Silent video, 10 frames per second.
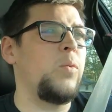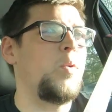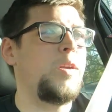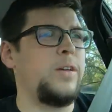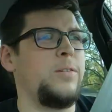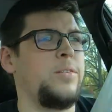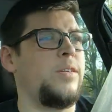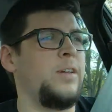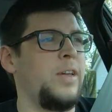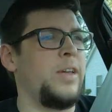What else
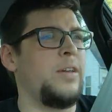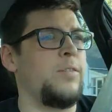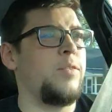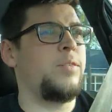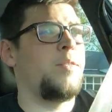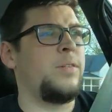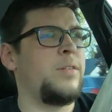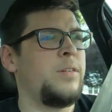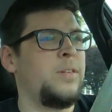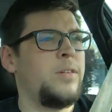did he have?
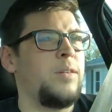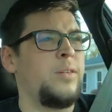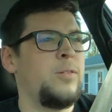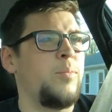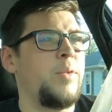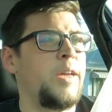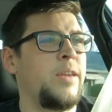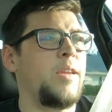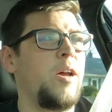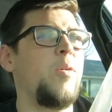
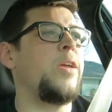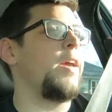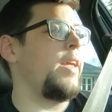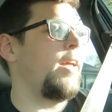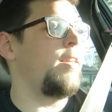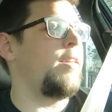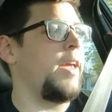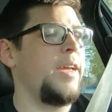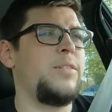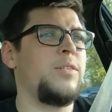Man, oh yeah, he had
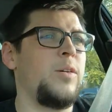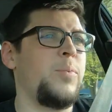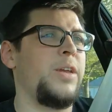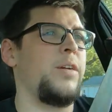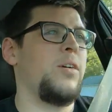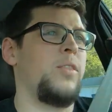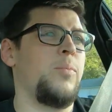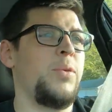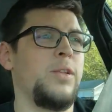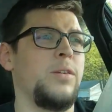gauges up here on the
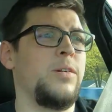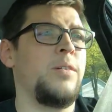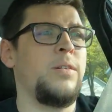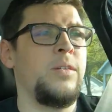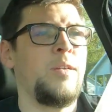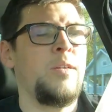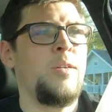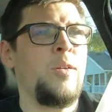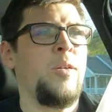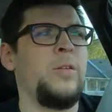pillar
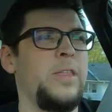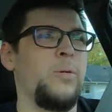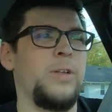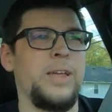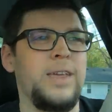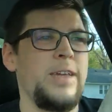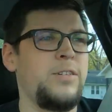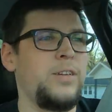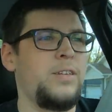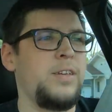that were like
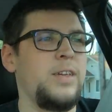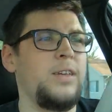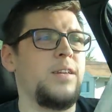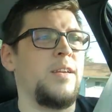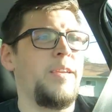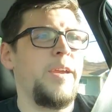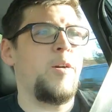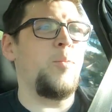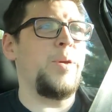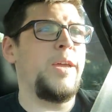EGT and a
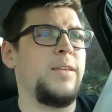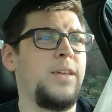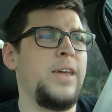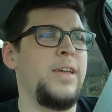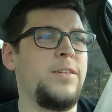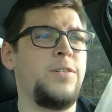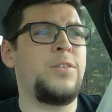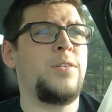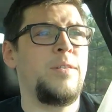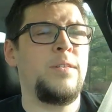narrow band
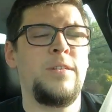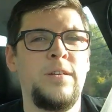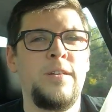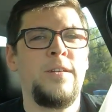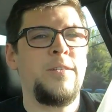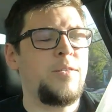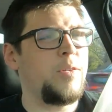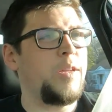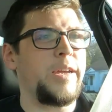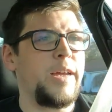gauge. So
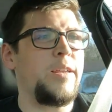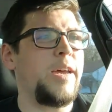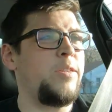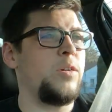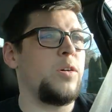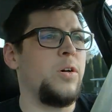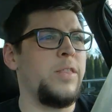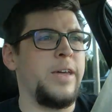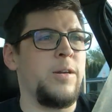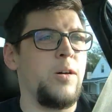like I took all
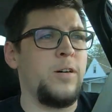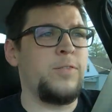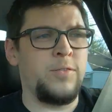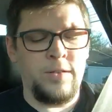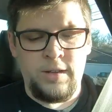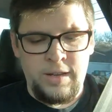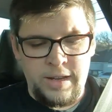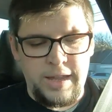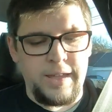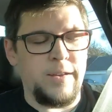that off,
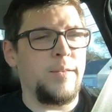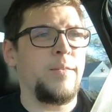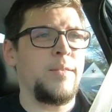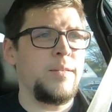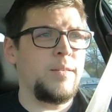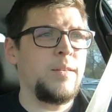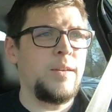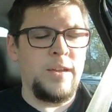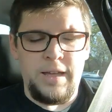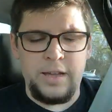added,
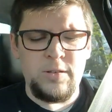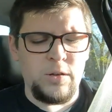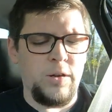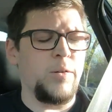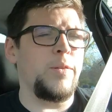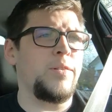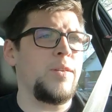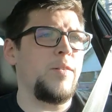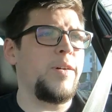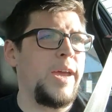I guess I'll go over the
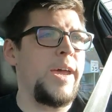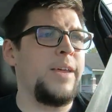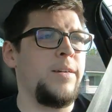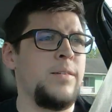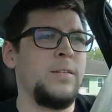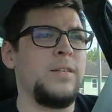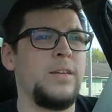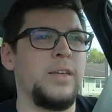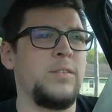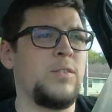stuff I added
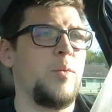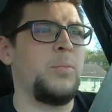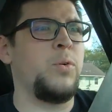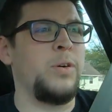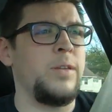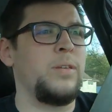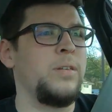at some point.